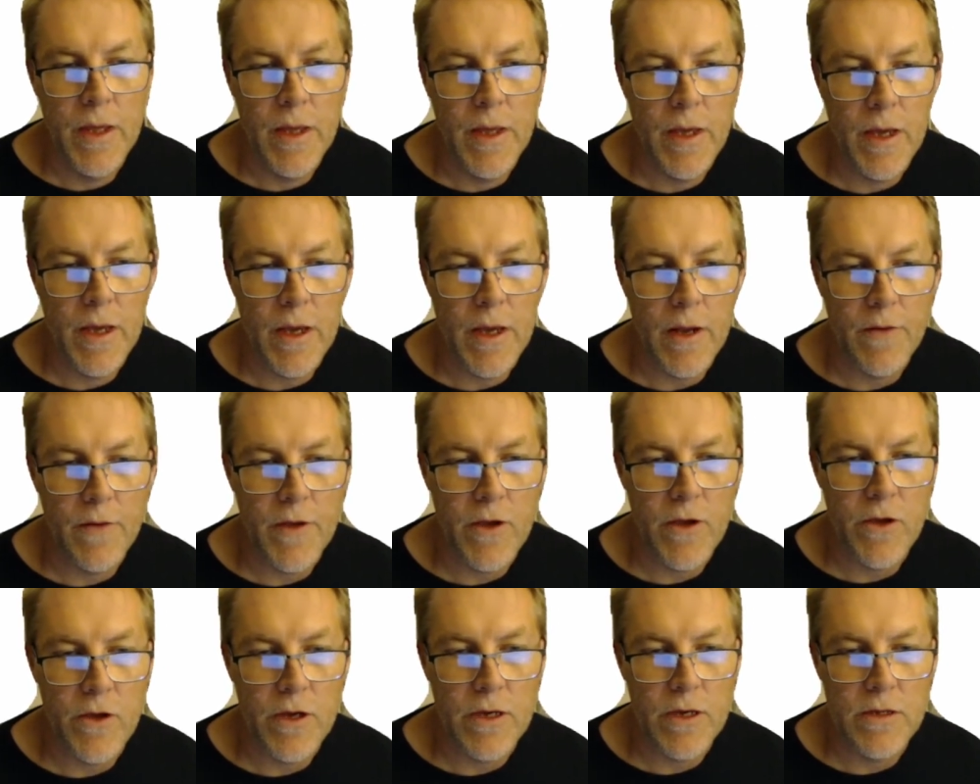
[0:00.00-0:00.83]
And there
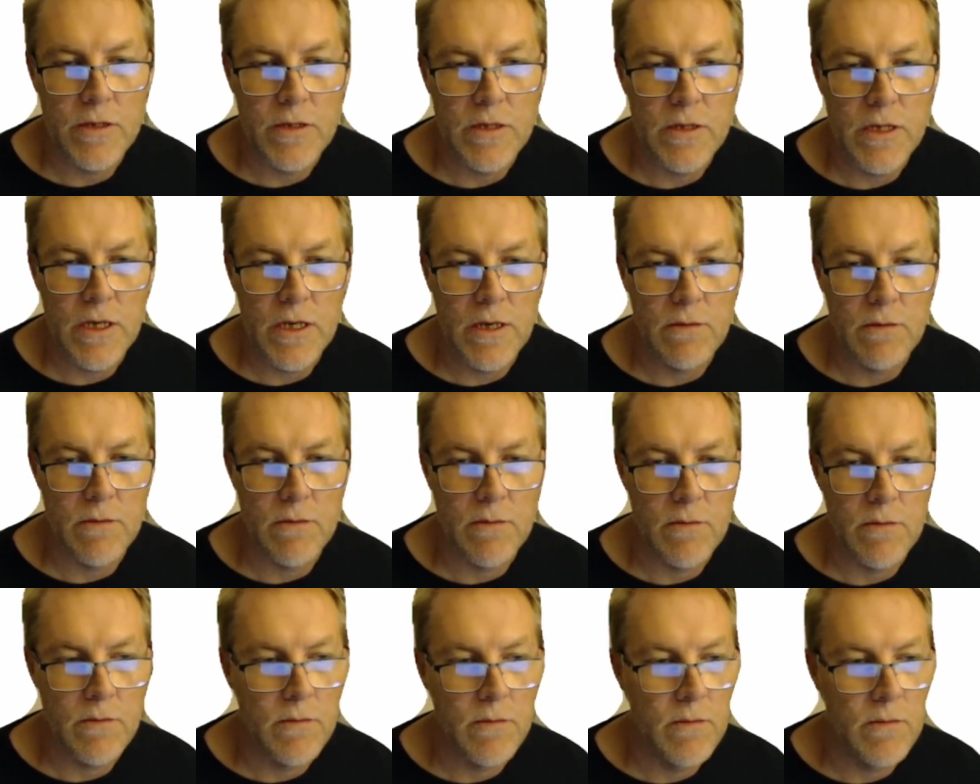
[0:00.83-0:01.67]
you can see,
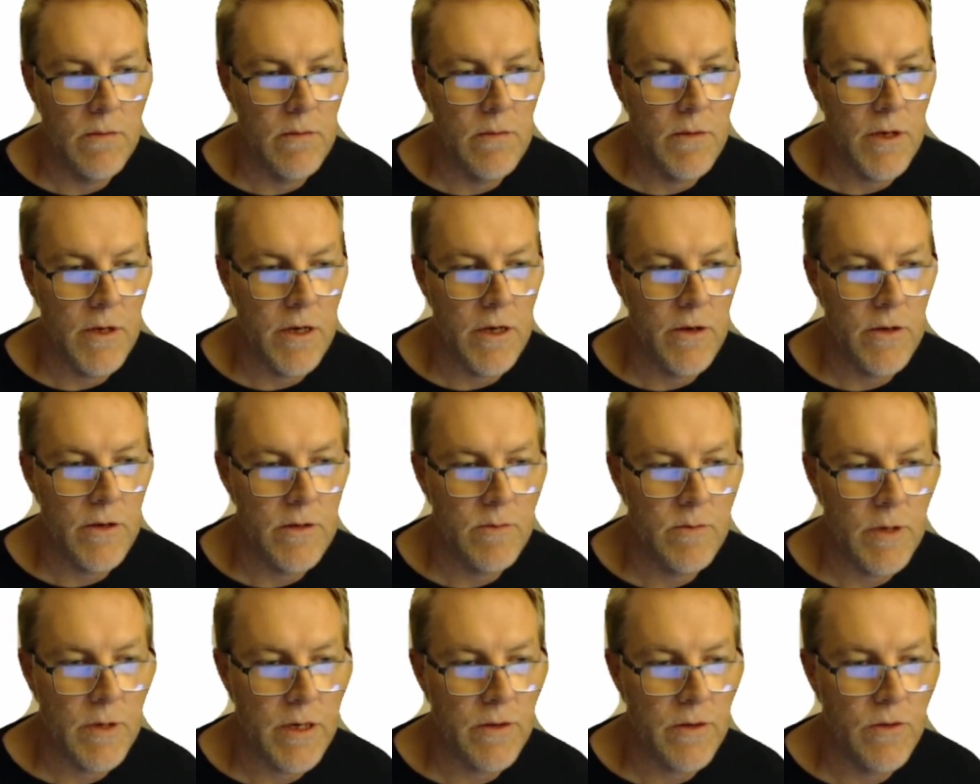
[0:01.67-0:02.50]
here's
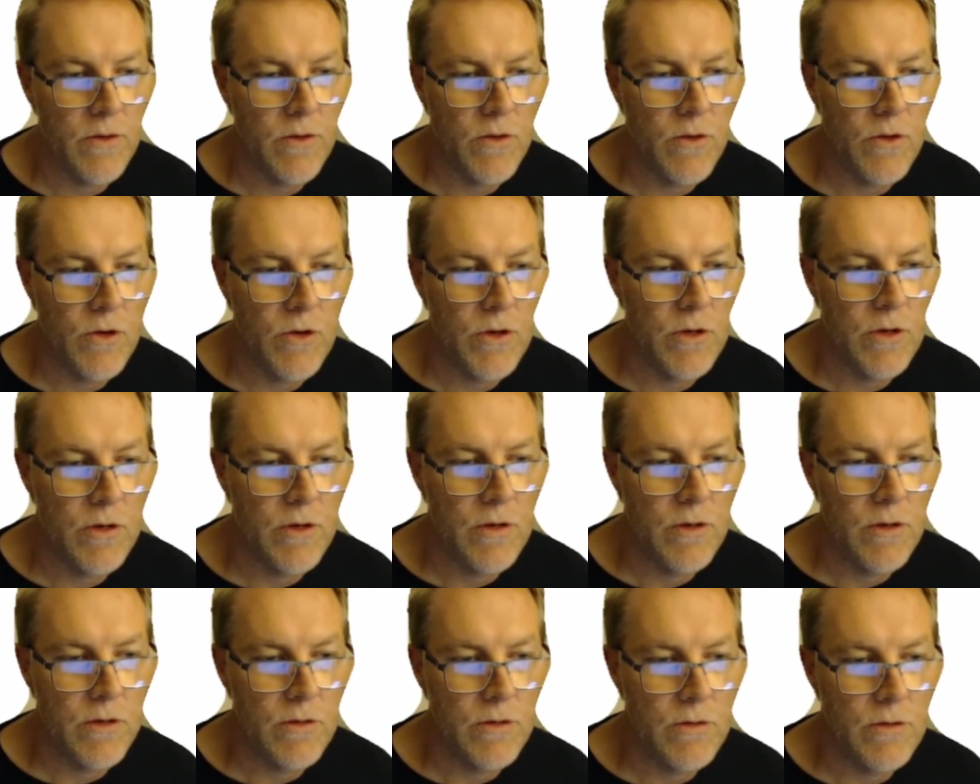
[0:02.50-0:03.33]
my third
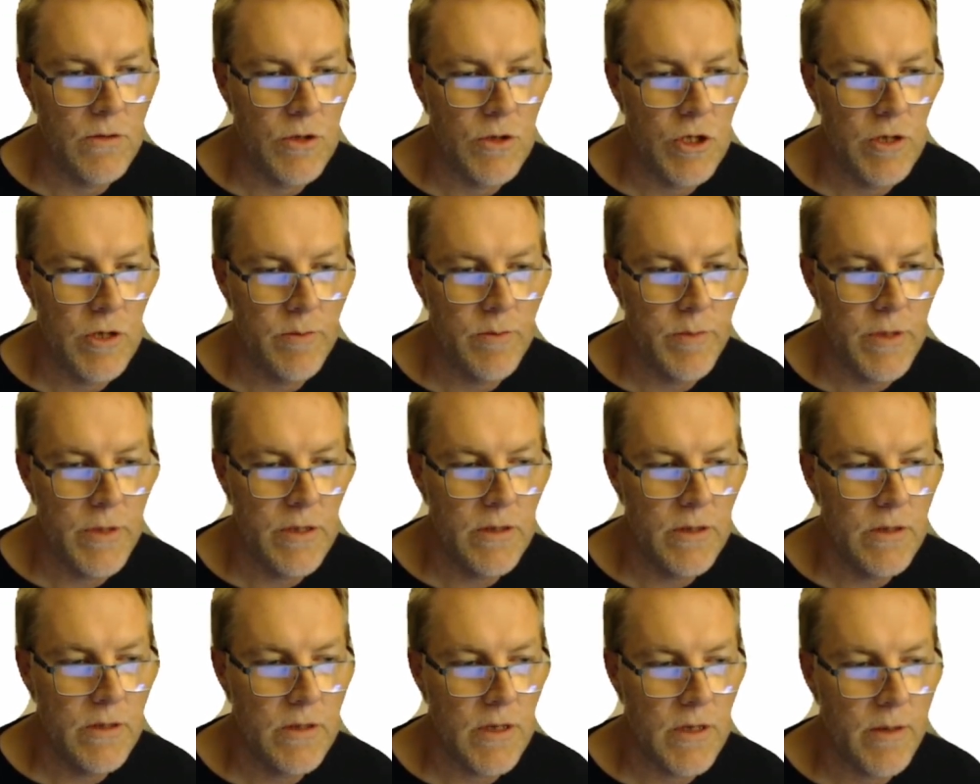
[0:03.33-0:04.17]

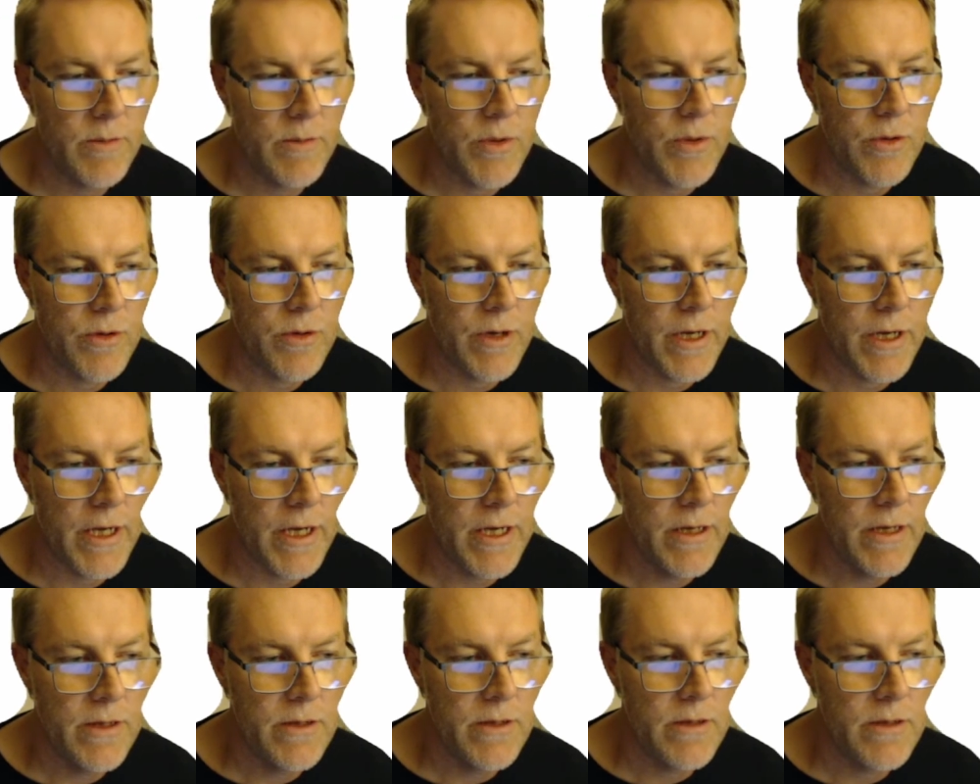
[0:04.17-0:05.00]
shipment, number
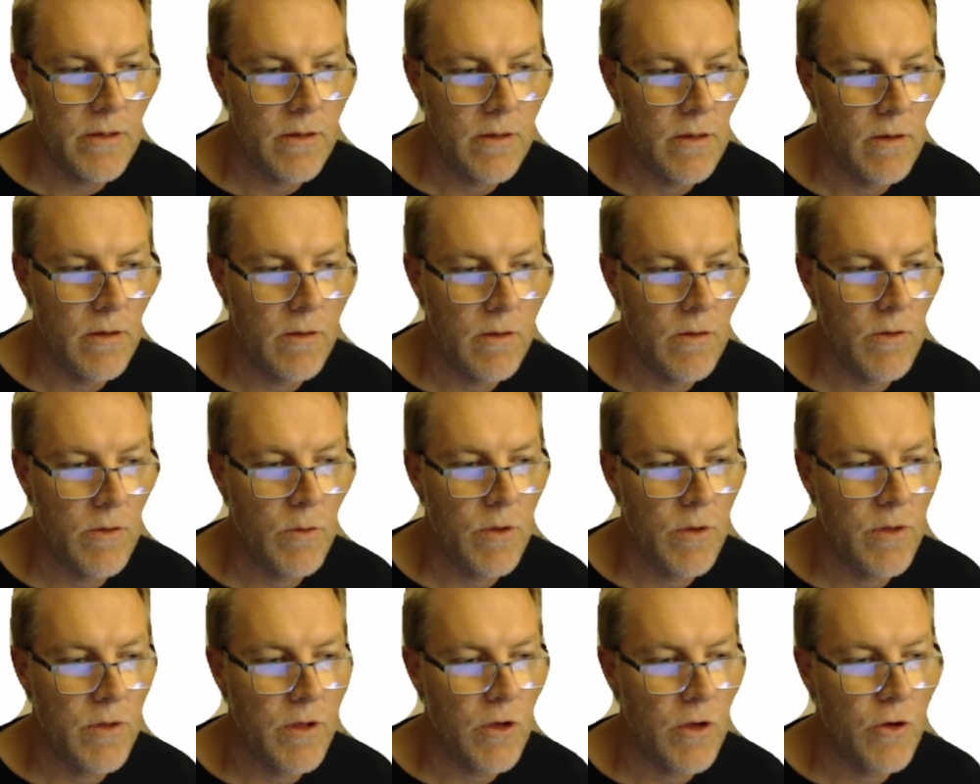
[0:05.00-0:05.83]
8,
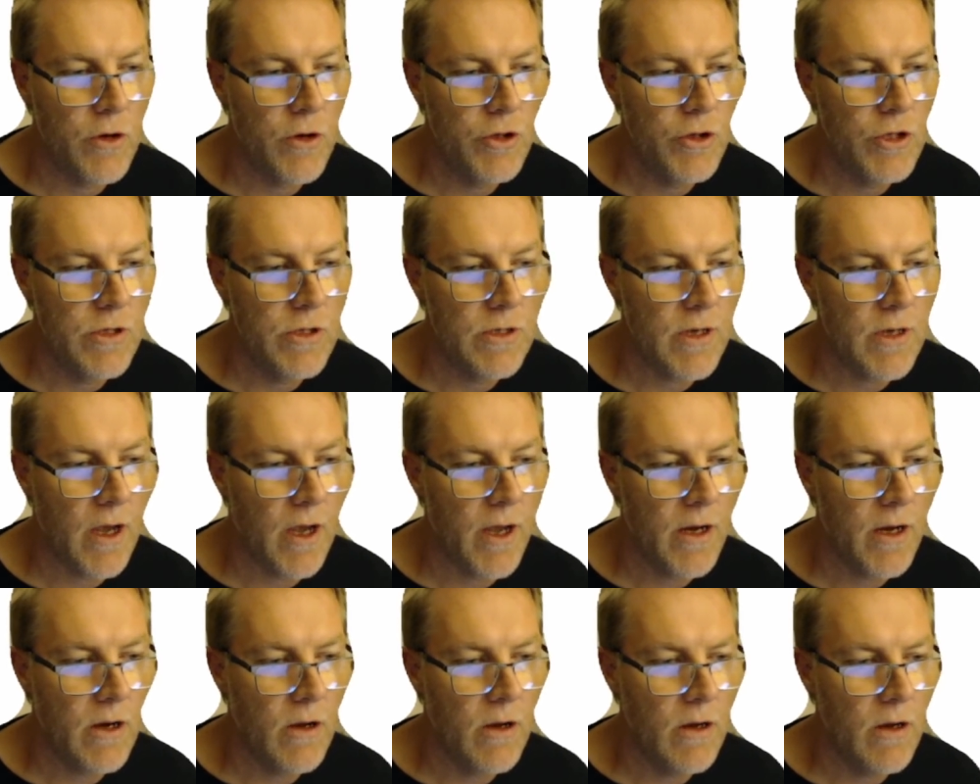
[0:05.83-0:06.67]
with the urgent
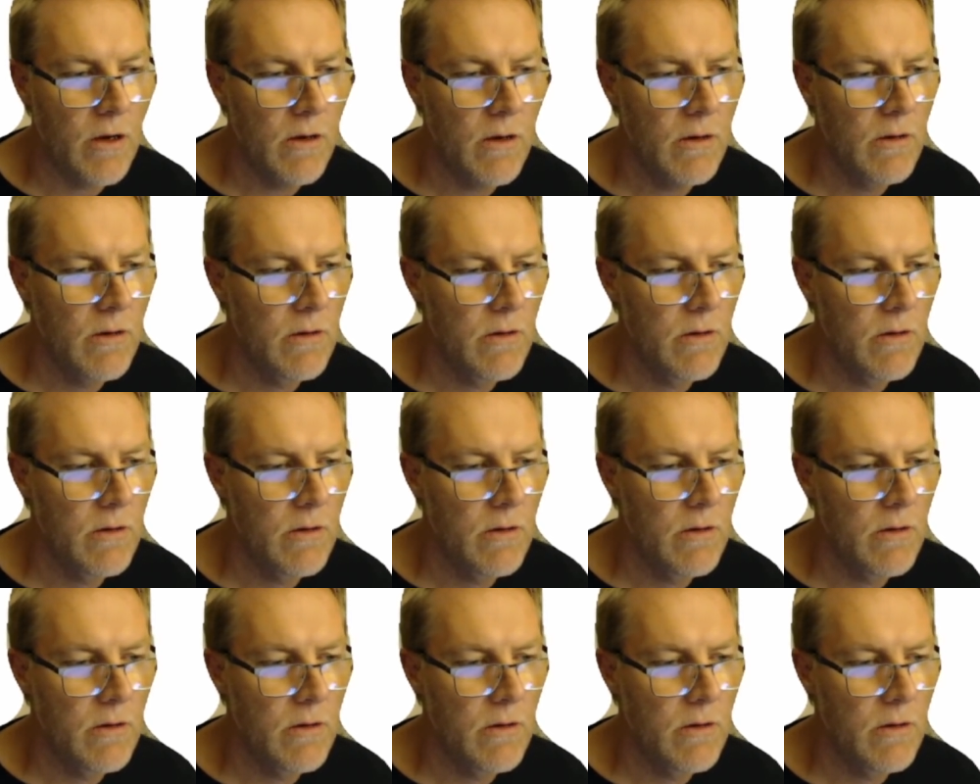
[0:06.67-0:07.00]
icon.